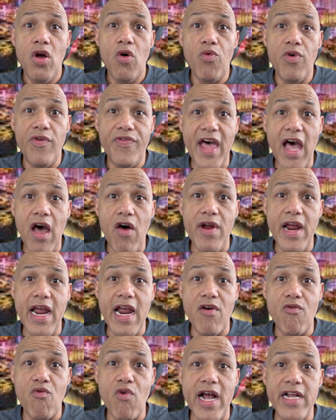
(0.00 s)
Without
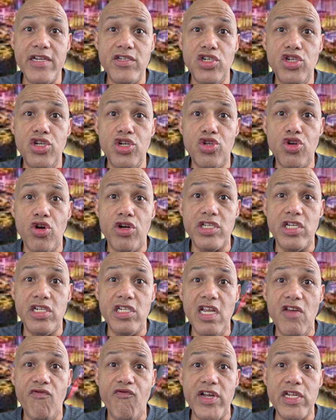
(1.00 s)
Aaron Rodgers, you thought the
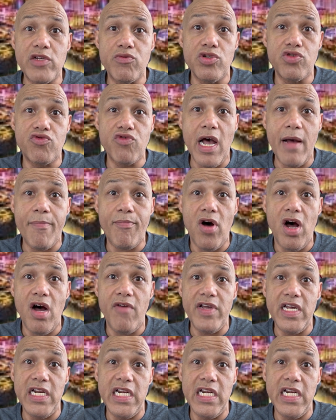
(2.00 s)
defense would drop off.